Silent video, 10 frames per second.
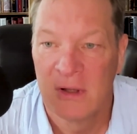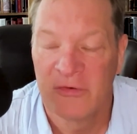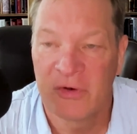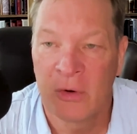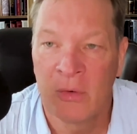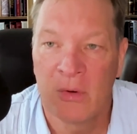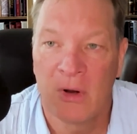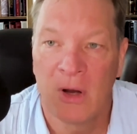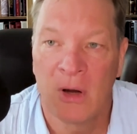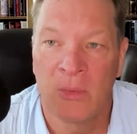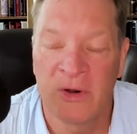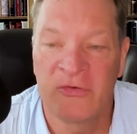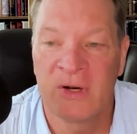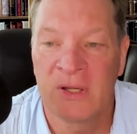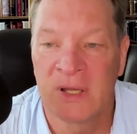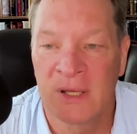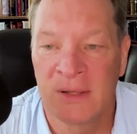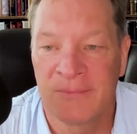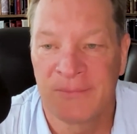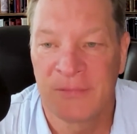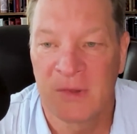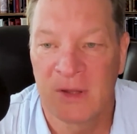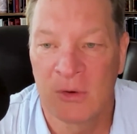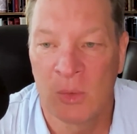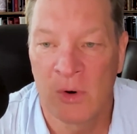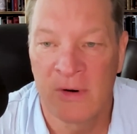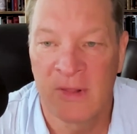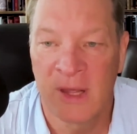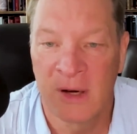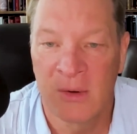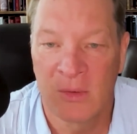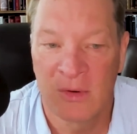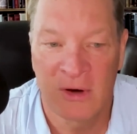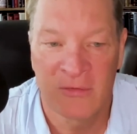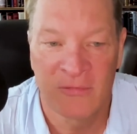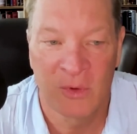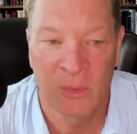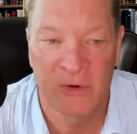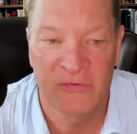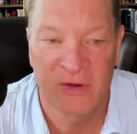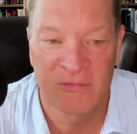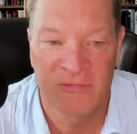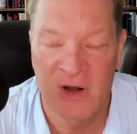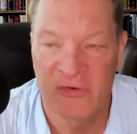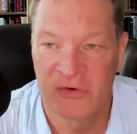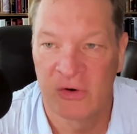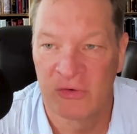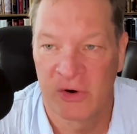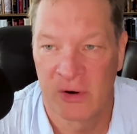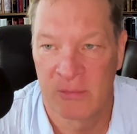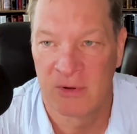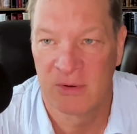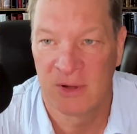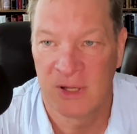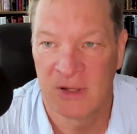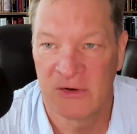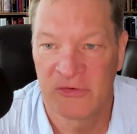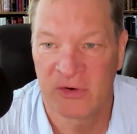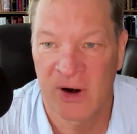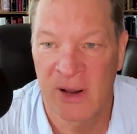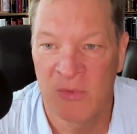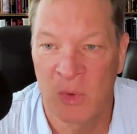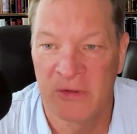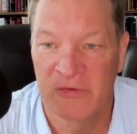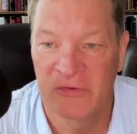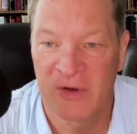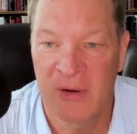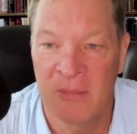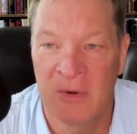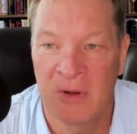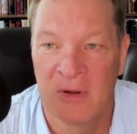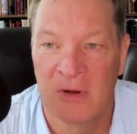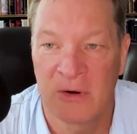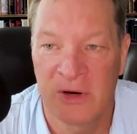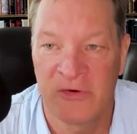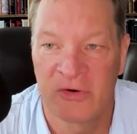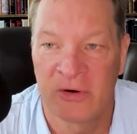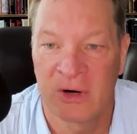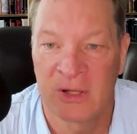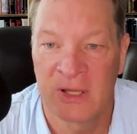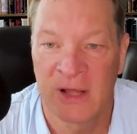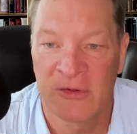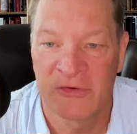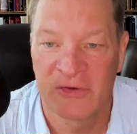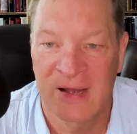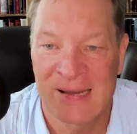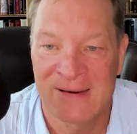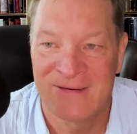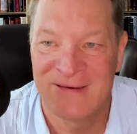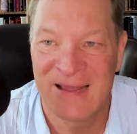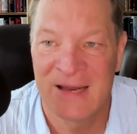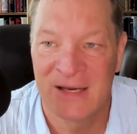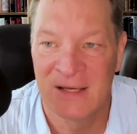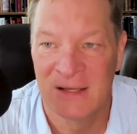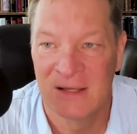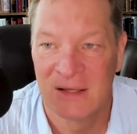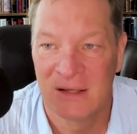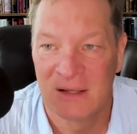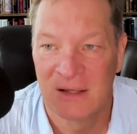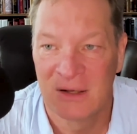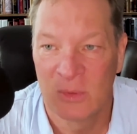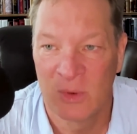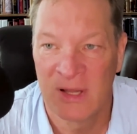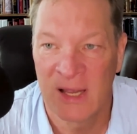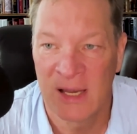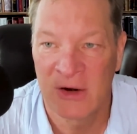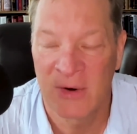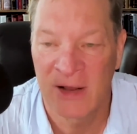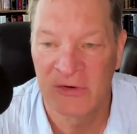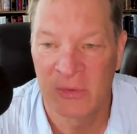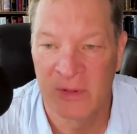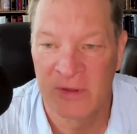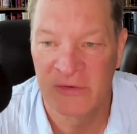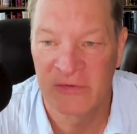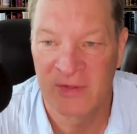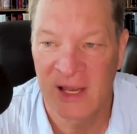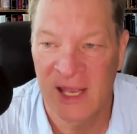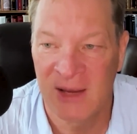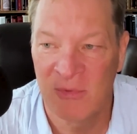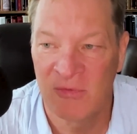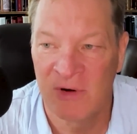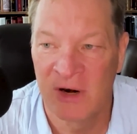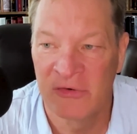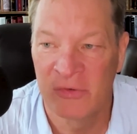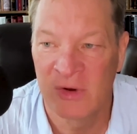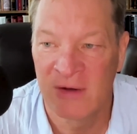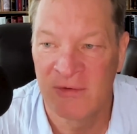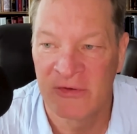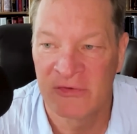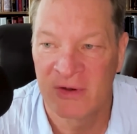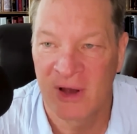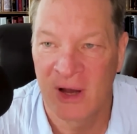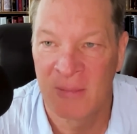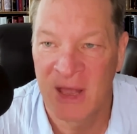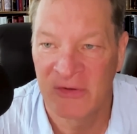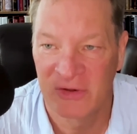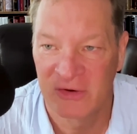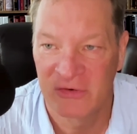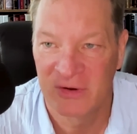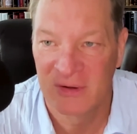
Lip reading: So originally, the word then, therefore, was a functional term. It described what some creature on the other side did when they interacted with us. They came over here to give us a message.